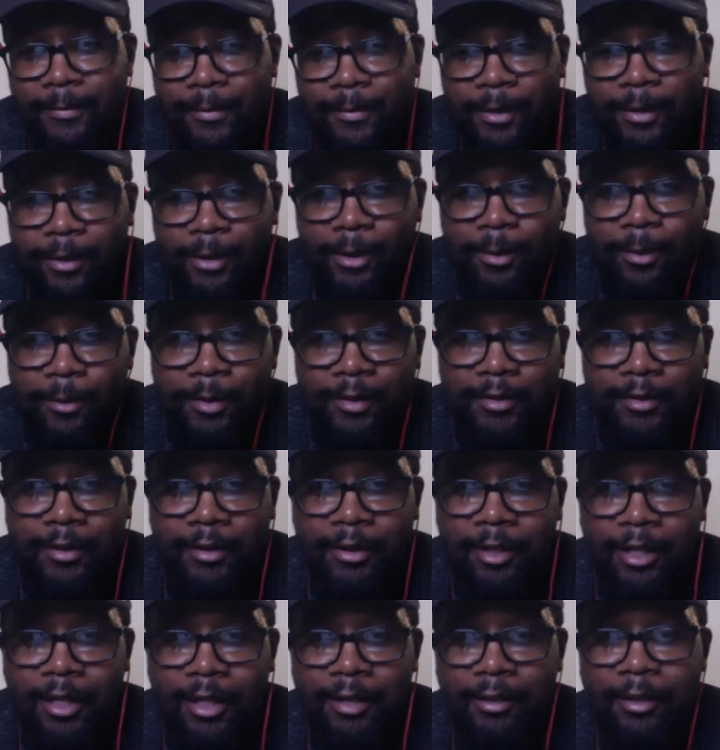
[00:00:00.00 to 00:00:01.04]
Don't know, I want to see
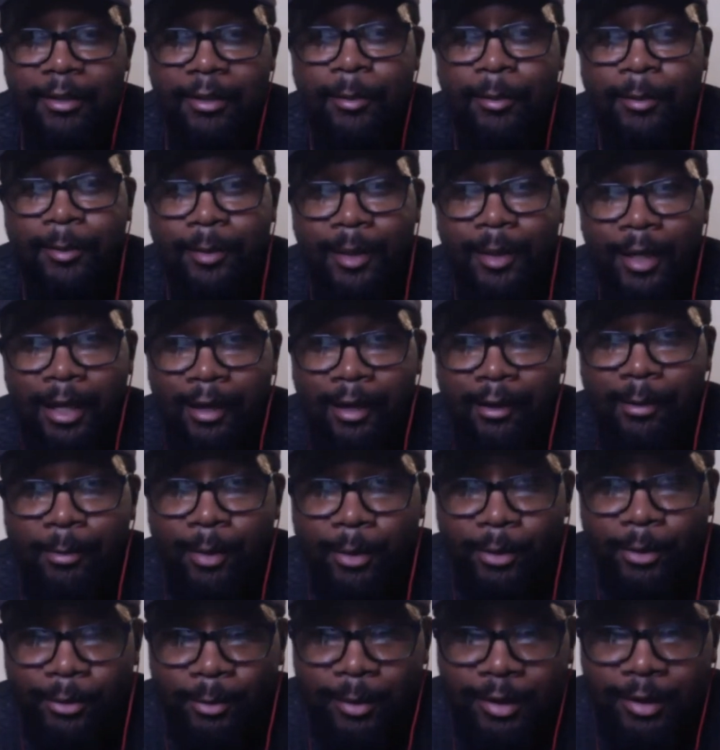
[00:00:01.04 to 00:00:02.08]
no hairy
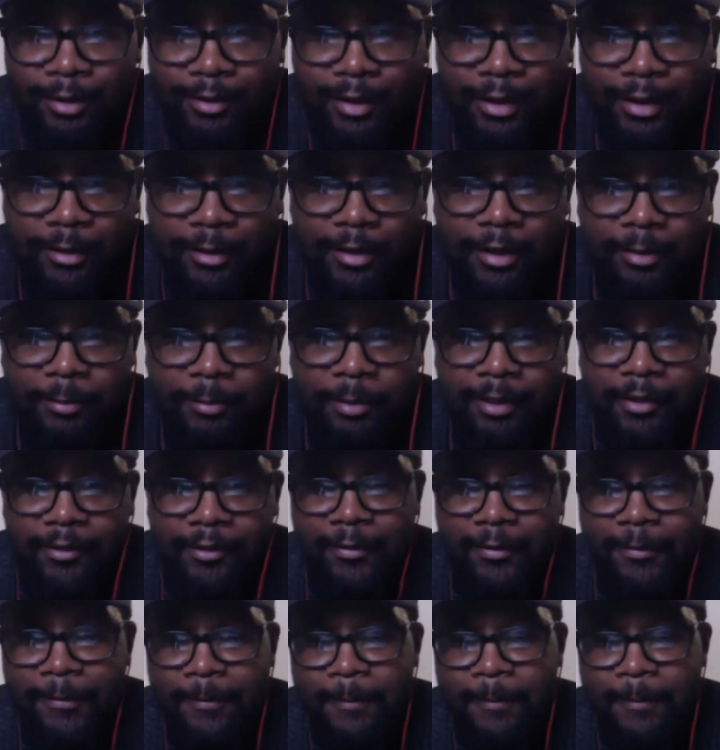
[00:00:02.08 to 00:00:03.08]
balls when you're sending dick pics.